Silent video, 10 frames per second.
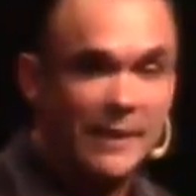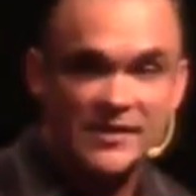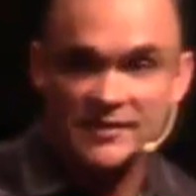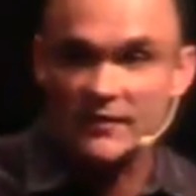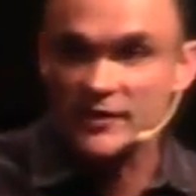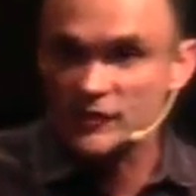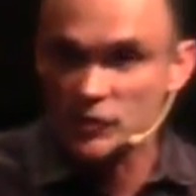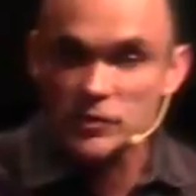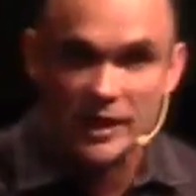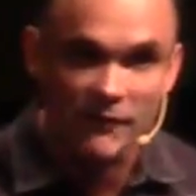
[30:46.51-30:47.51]
based on this
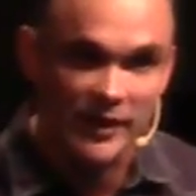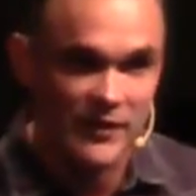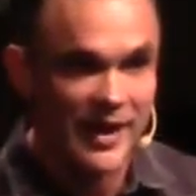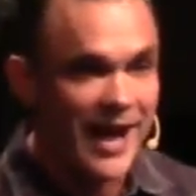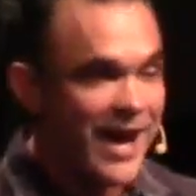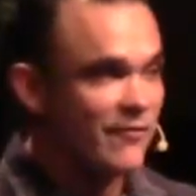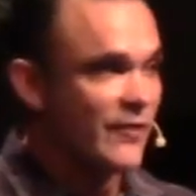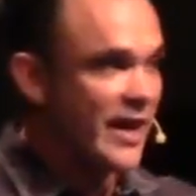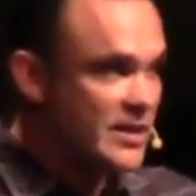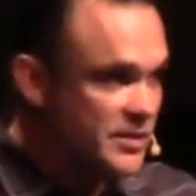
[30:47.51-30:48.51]
new covenant that I
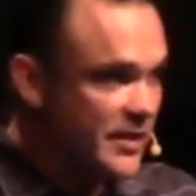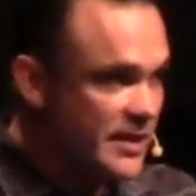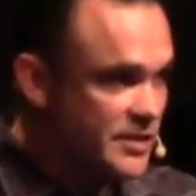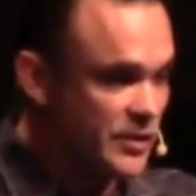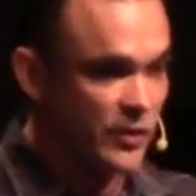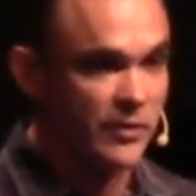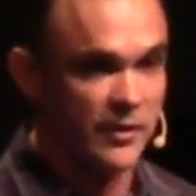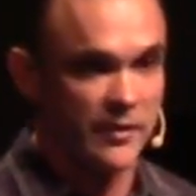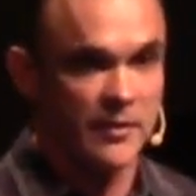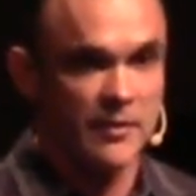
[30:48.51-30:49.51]
have entered into.
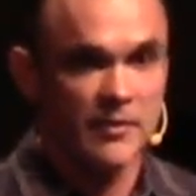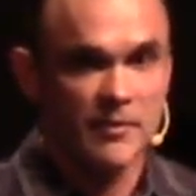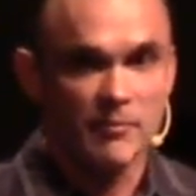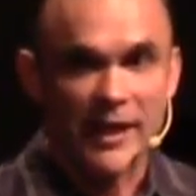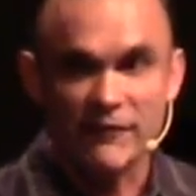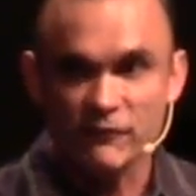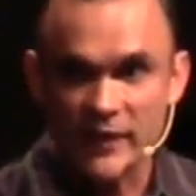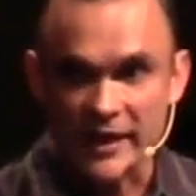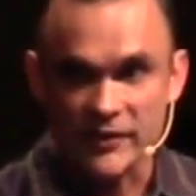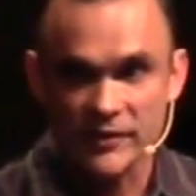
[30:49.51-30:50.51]
By
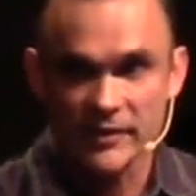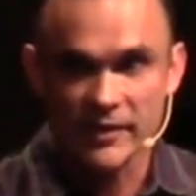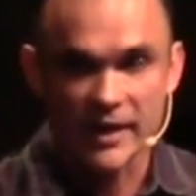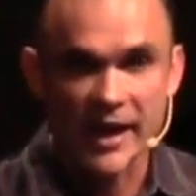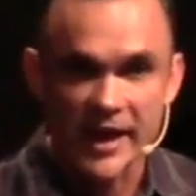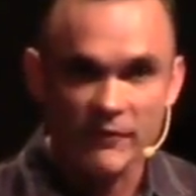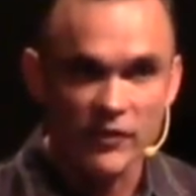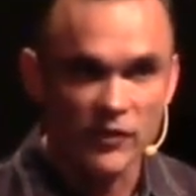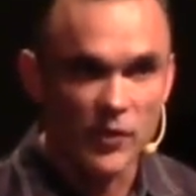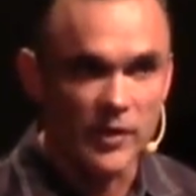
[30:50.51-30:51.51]
faith, I have
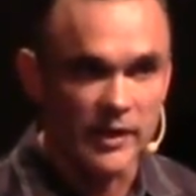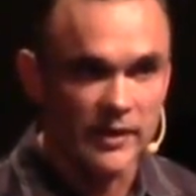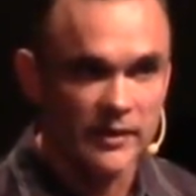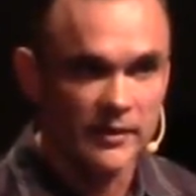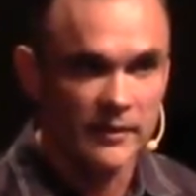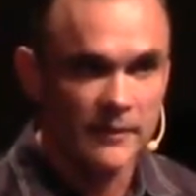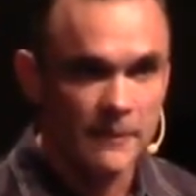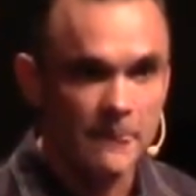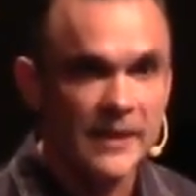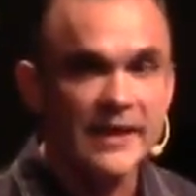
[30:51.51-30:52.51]
authority.
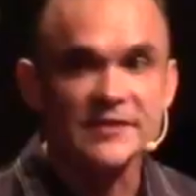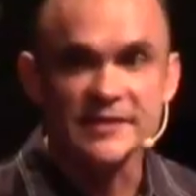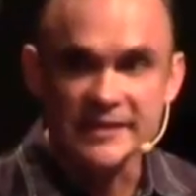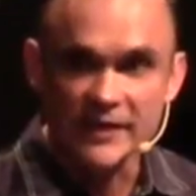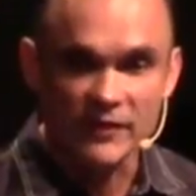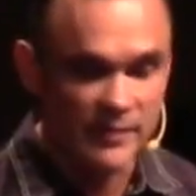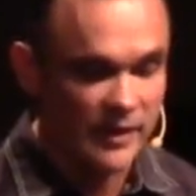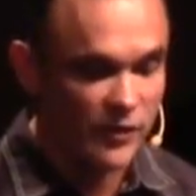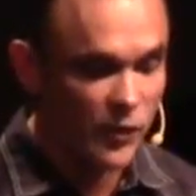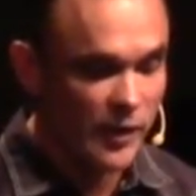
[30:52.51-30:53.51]
He has given
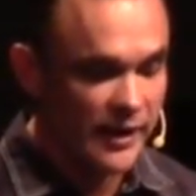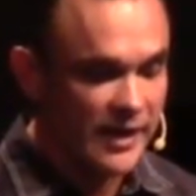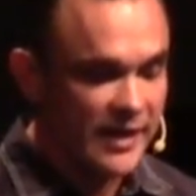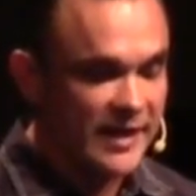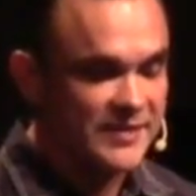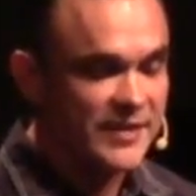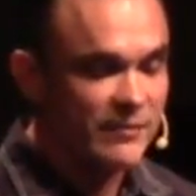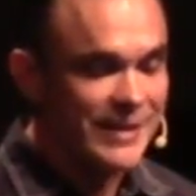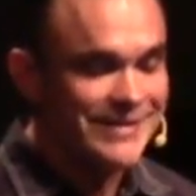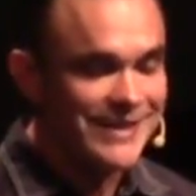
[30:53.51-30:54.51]
me authority. He has
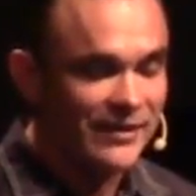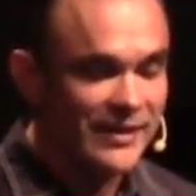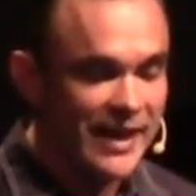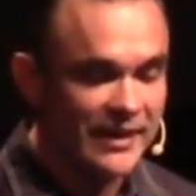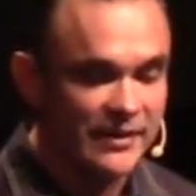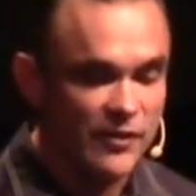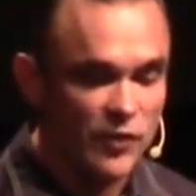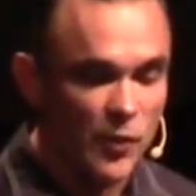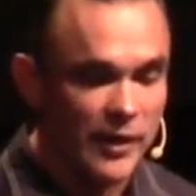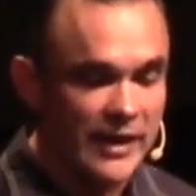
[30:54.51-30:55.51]
given me delegated
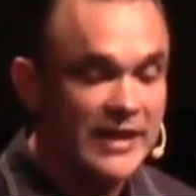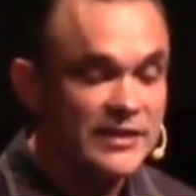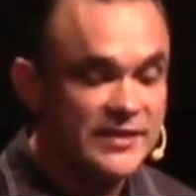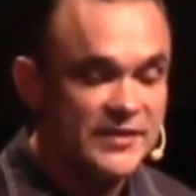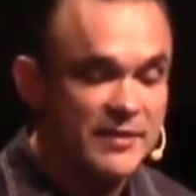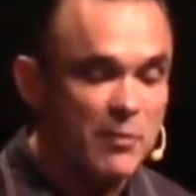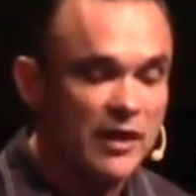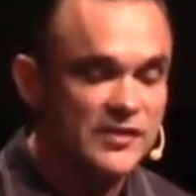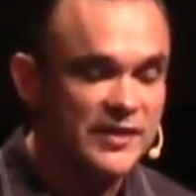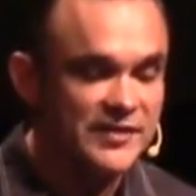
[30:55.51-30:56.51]
authority. Jesus said,
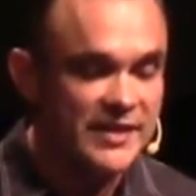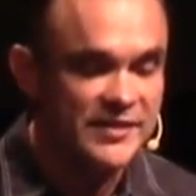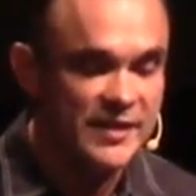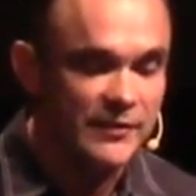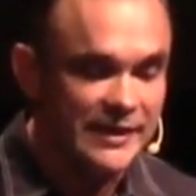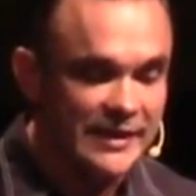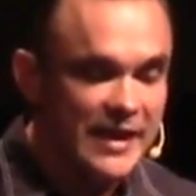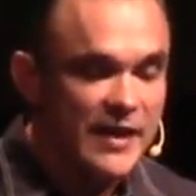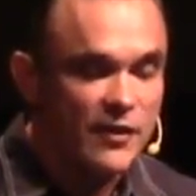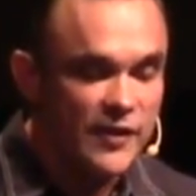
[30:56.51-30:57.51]
Mark 16:17,
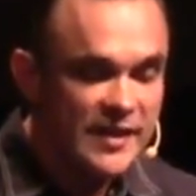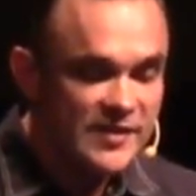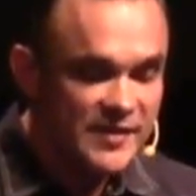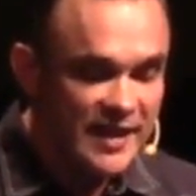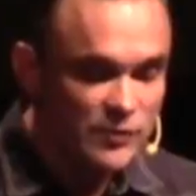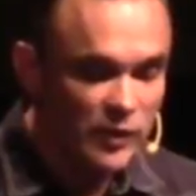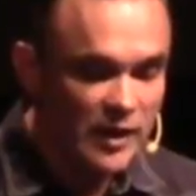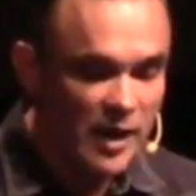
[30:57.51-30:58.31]
these signs will